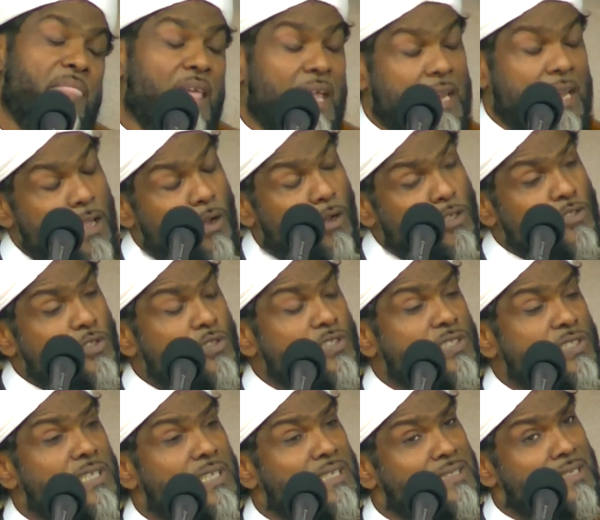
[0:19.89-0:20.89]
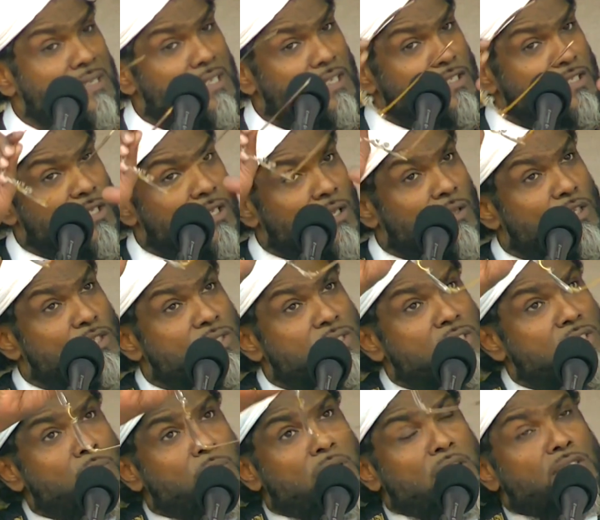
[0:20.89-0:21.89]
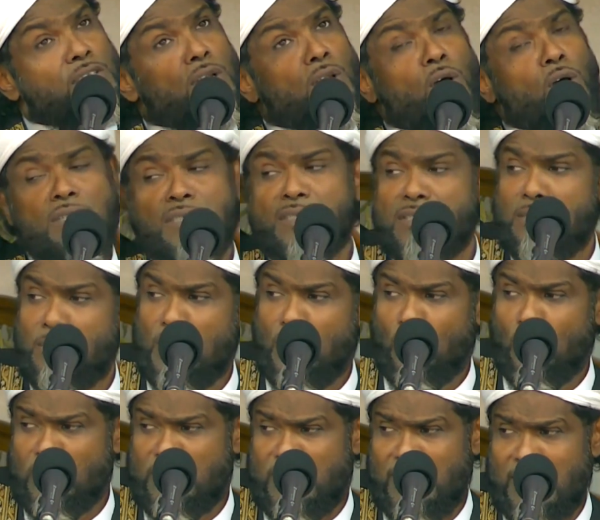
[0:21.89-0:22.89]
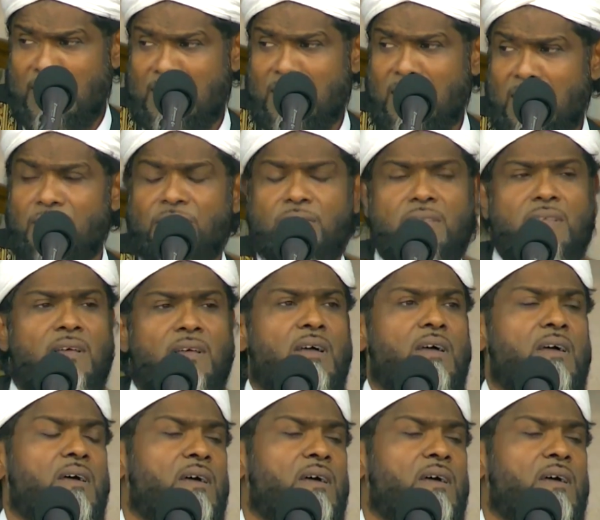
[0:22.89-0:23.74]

Then he also says in this sermon, it's a long sermon, go take it after.